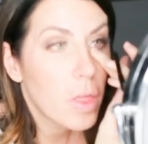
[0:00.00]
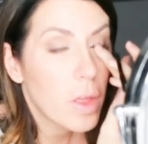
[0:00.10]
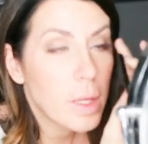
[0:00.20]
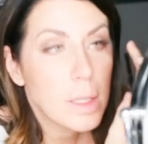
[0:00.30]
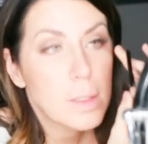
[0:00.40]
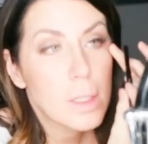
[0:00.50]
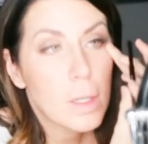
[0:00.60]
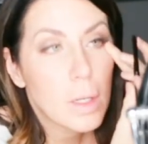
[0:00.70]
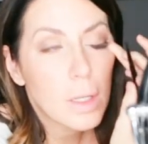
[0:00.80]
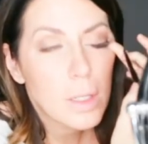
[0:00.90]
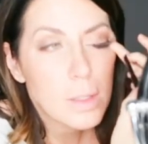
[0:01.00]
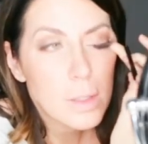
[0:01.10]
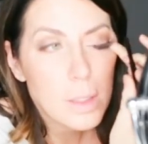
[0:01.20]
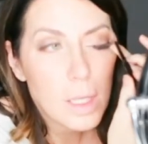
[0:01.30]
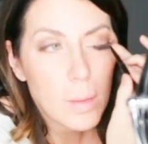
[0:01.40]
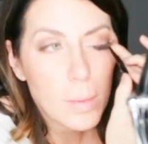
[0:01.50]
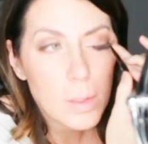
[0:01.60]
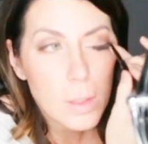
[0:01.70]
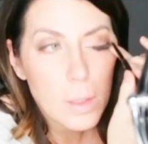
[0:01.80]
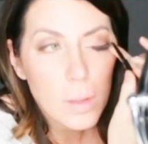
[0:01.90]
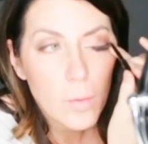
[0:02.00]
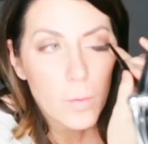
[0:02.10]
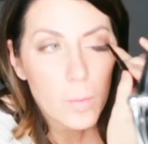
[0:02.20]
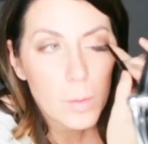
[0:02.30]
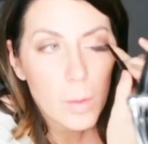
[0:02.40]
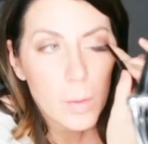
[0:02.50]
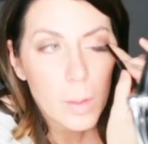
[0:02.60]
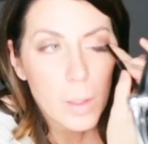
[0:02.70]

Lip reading: the easier it is to keep it from going